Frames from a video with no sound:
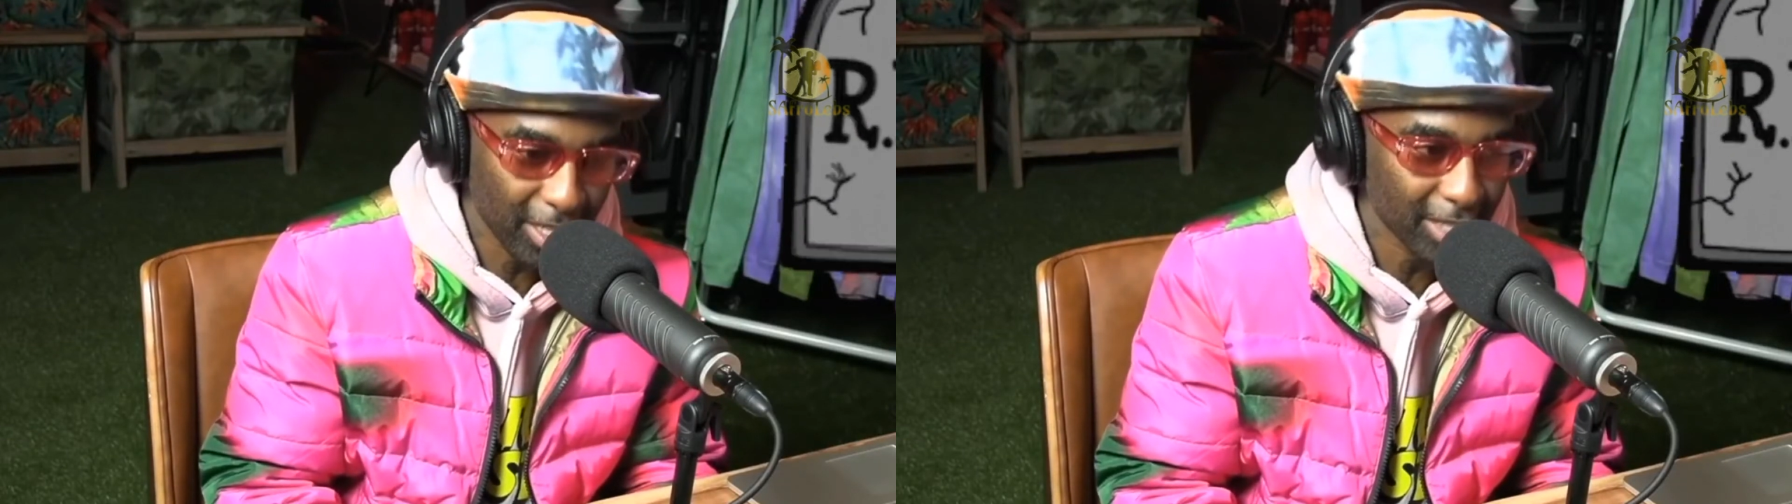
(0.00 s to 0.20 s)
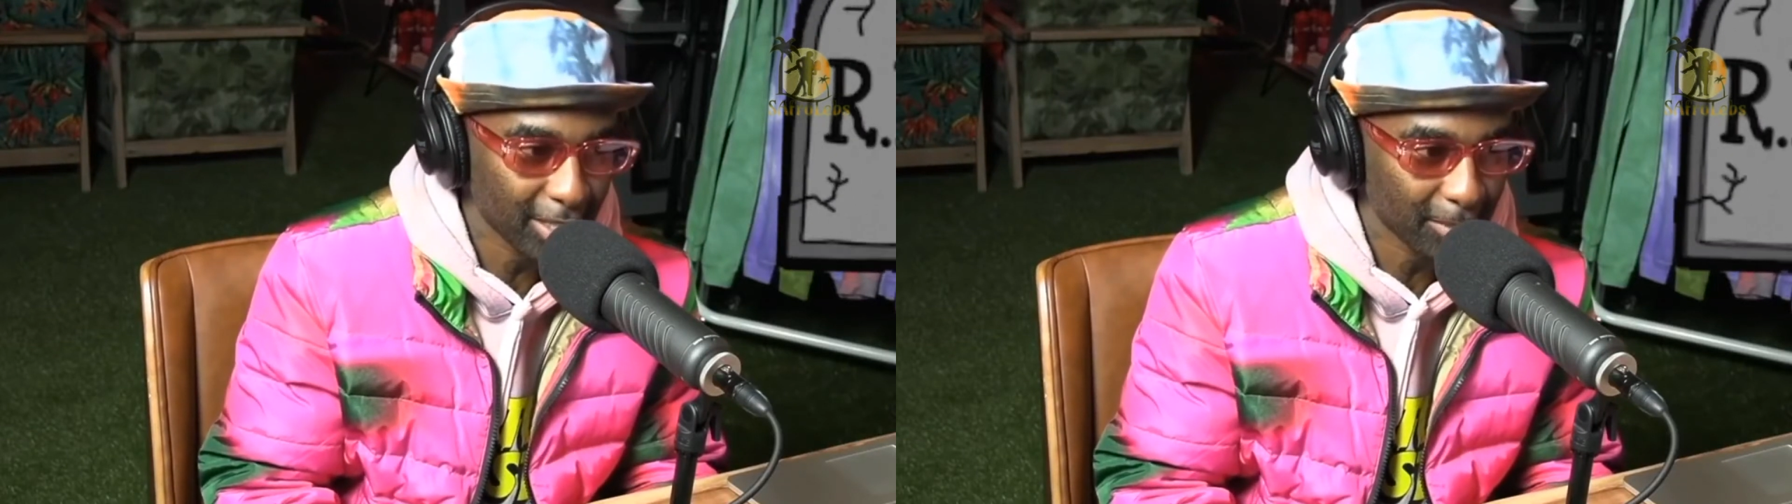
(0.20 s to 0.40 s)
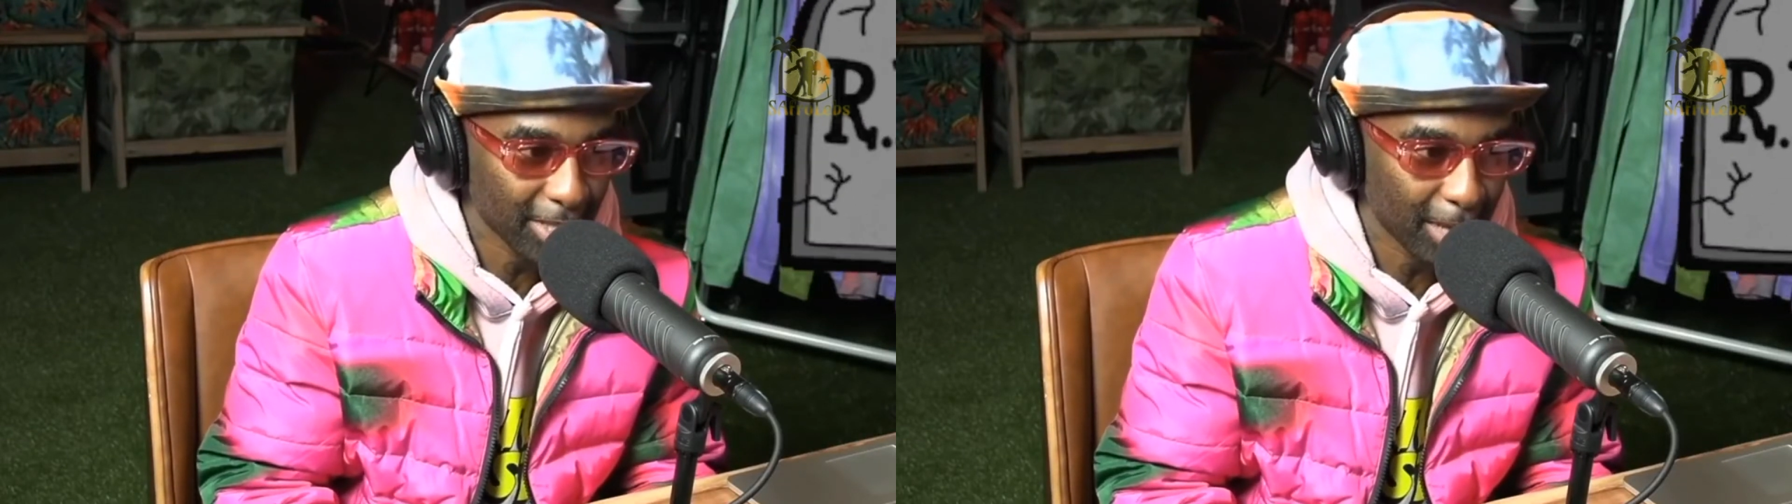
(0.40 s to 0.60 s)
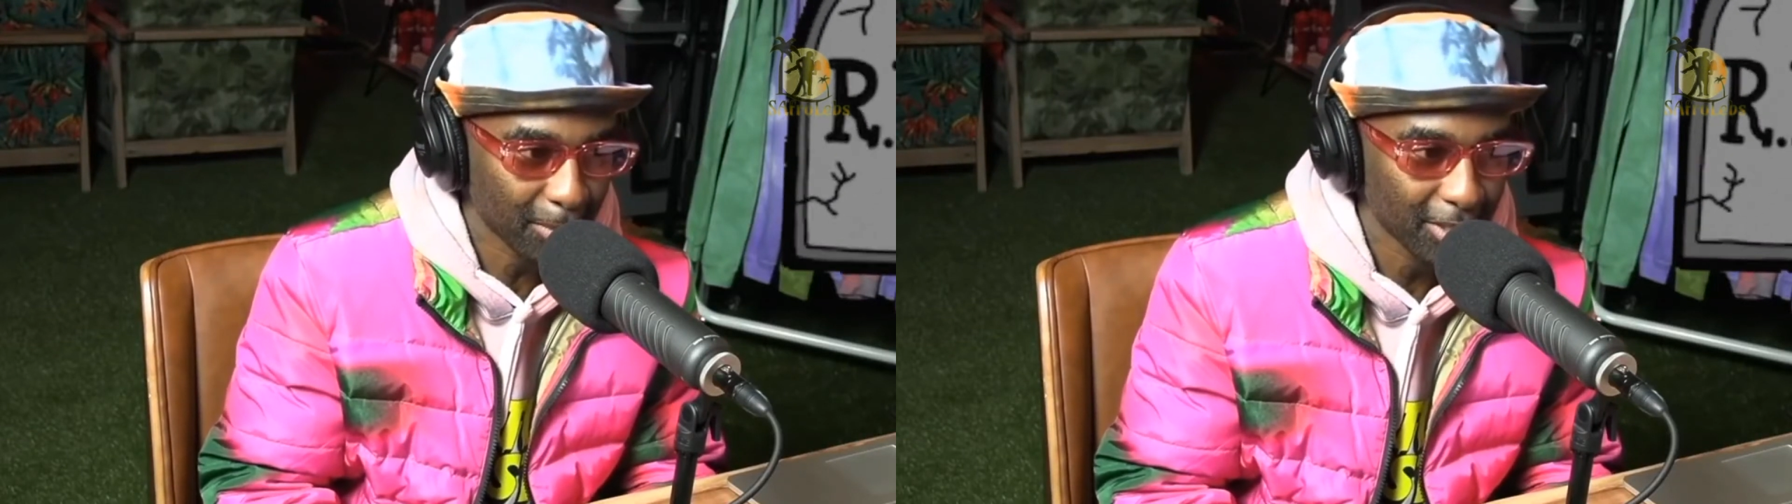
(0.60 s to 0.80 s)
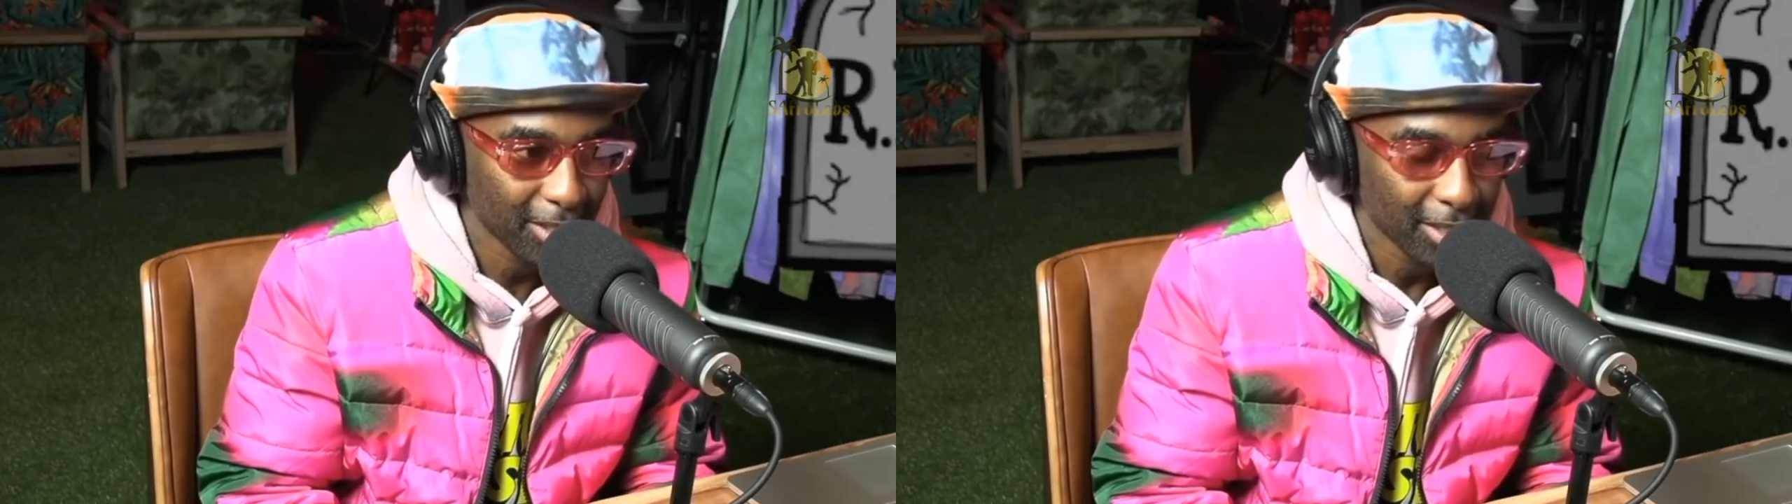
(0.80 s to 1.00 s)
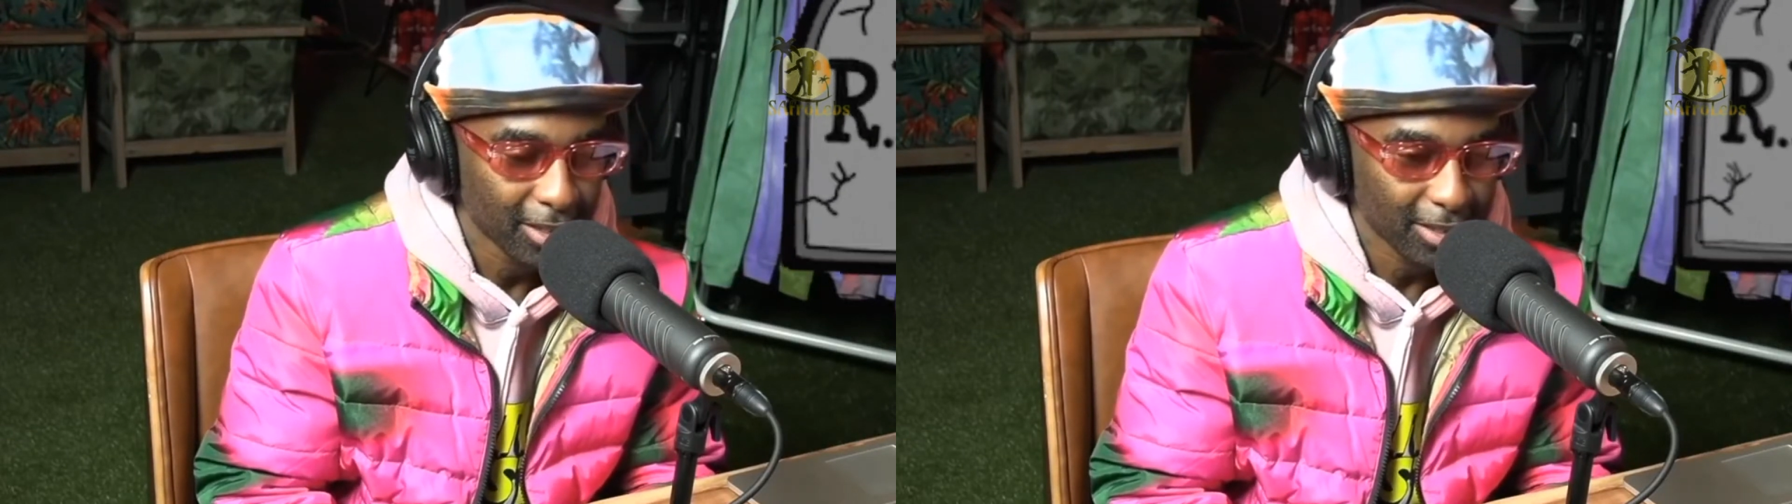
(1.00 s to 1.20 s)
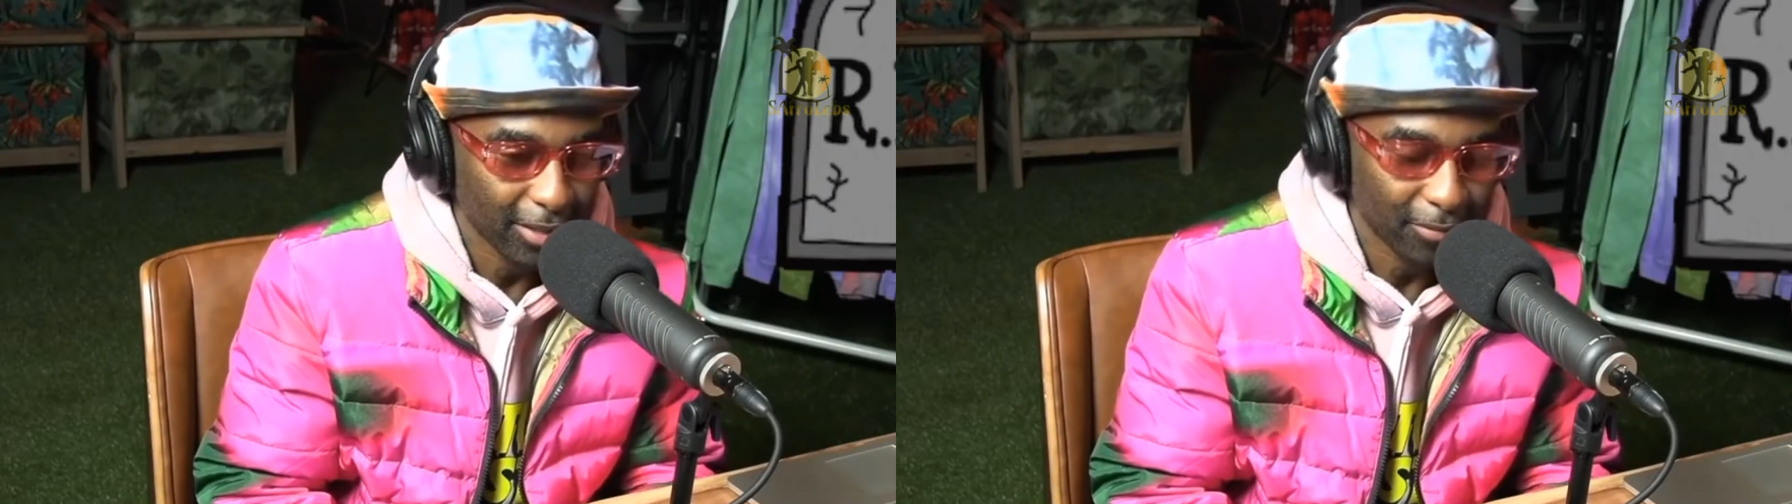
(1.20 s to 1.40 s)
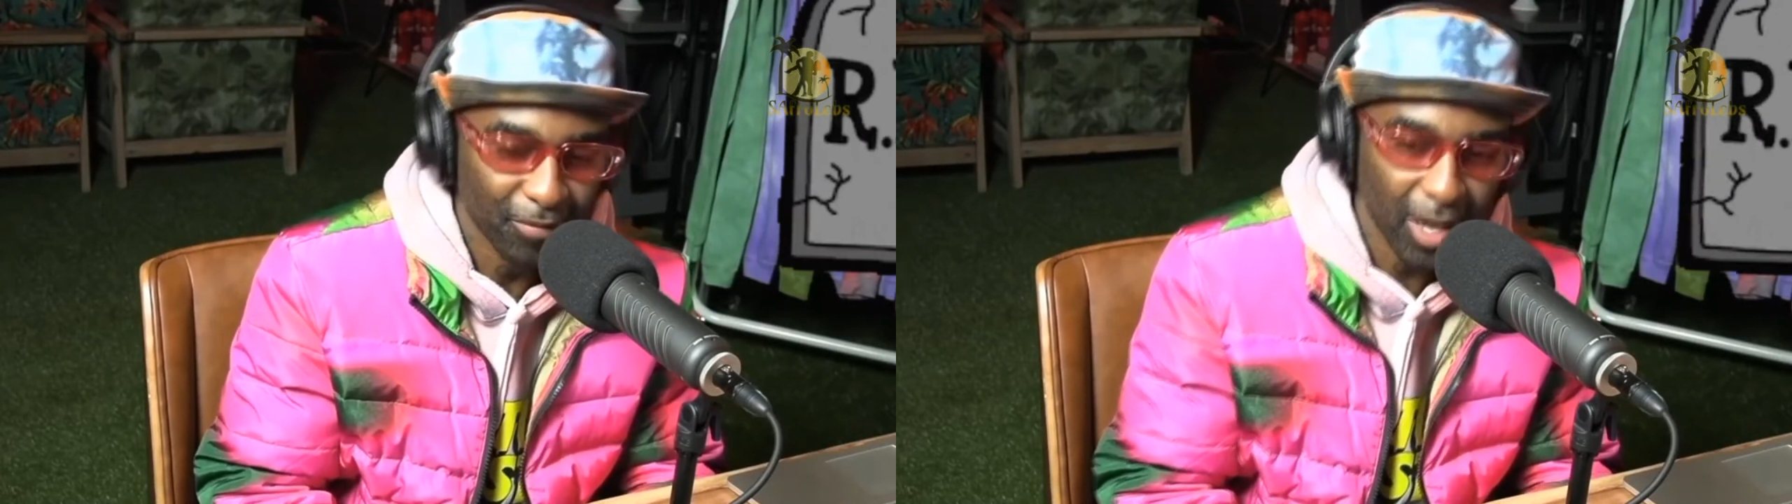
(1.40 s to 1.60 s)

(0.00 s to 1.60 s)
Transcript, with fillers: feelings sometimes. It's like,